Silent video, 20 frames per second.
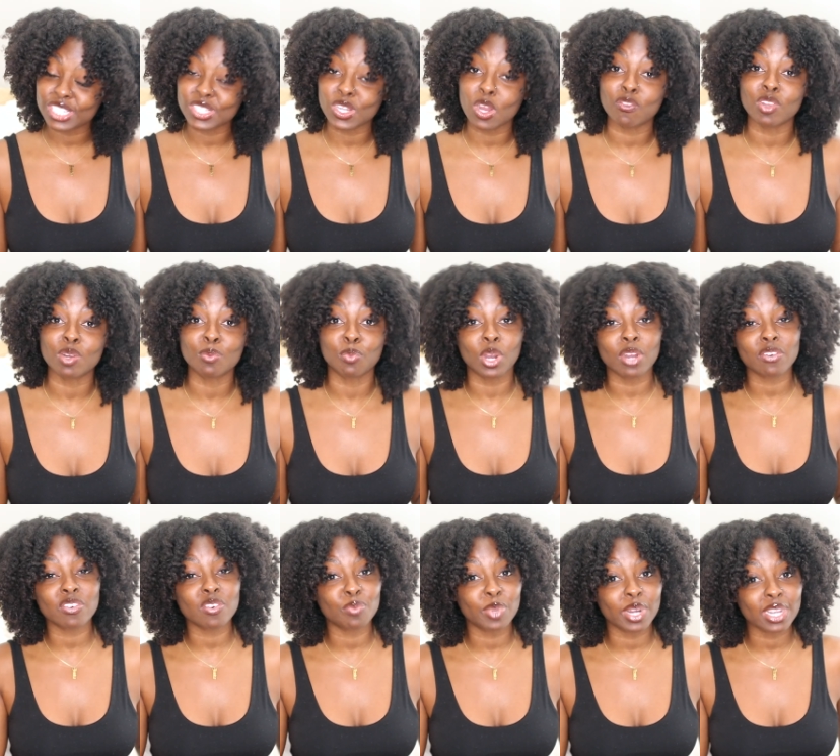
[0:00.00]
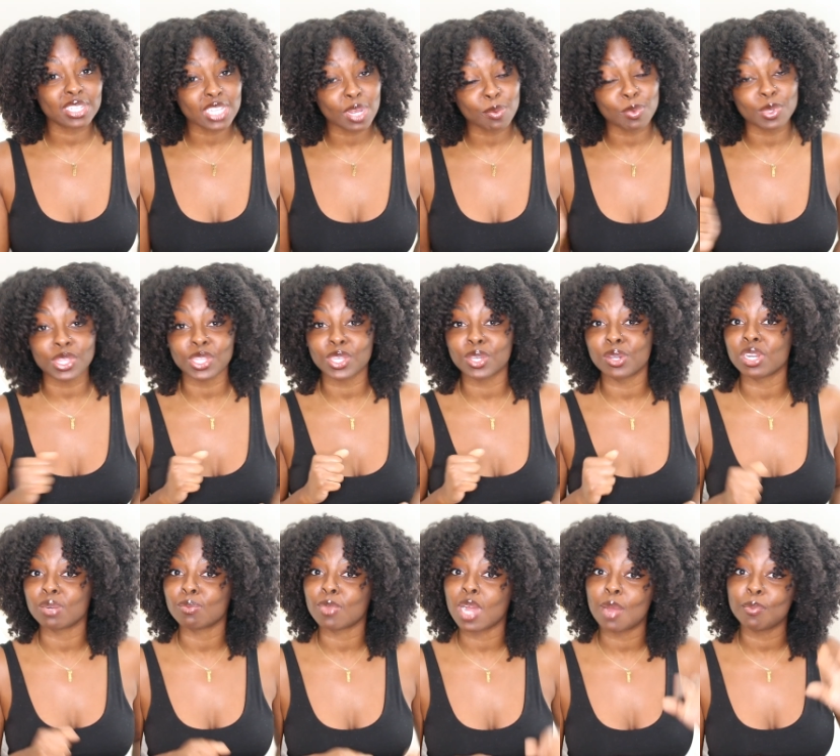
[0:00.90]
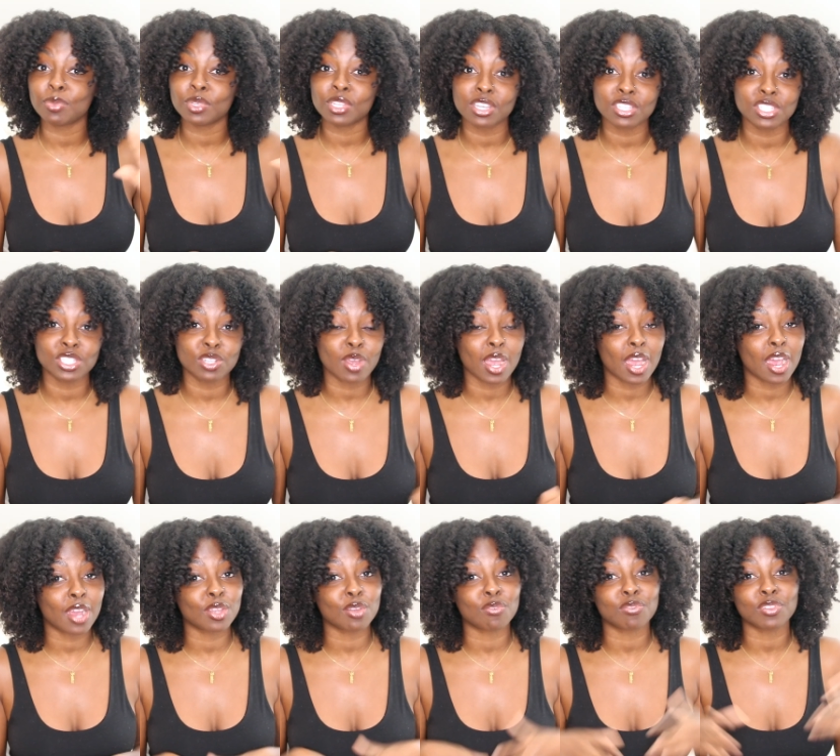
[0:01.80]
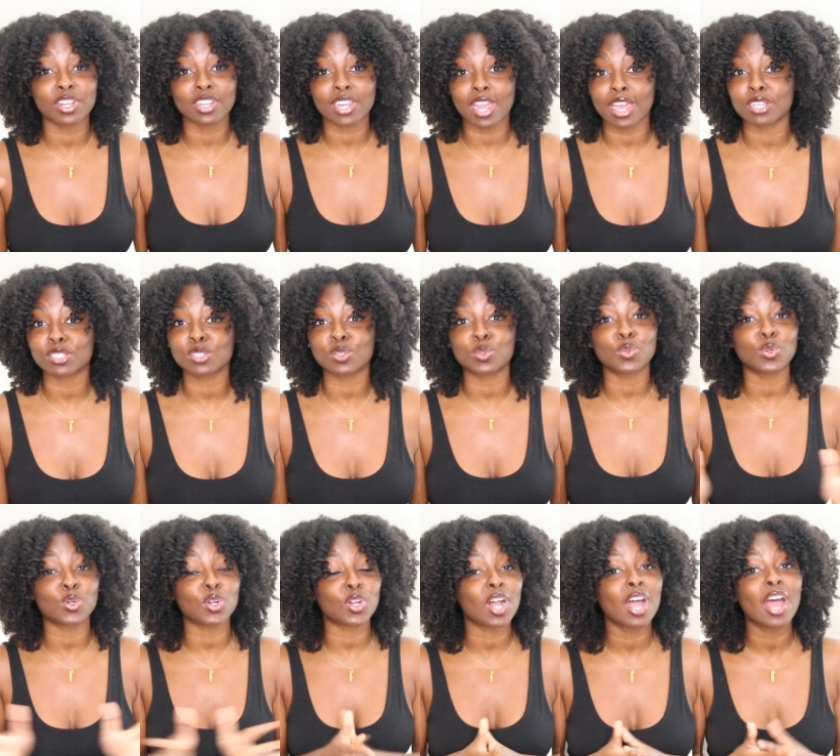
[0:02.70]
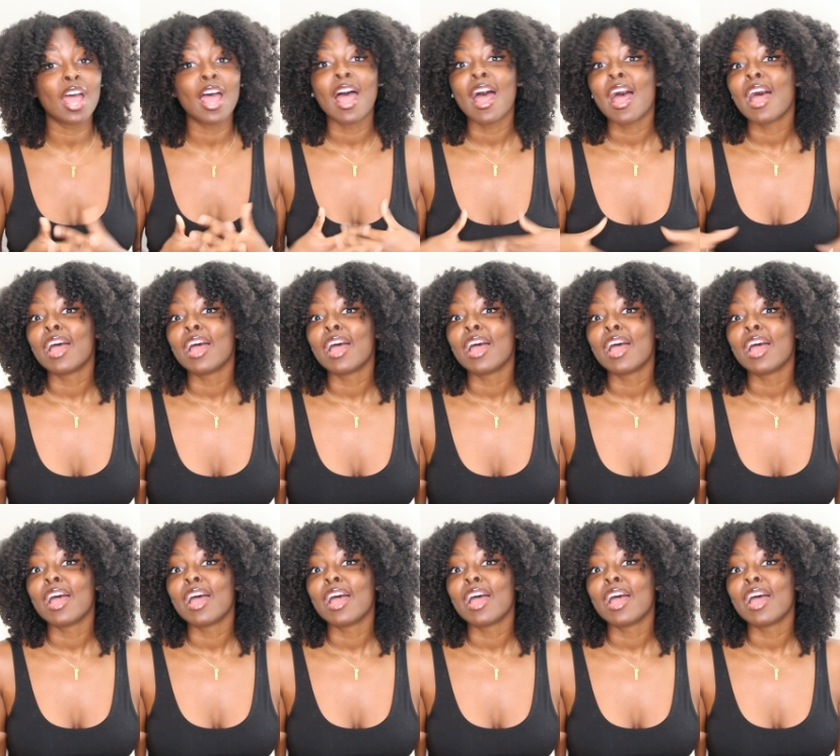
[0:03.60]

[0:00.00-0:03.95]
So if your boyfriend breaks up with you, your mom kicks you out, you flunk out of school,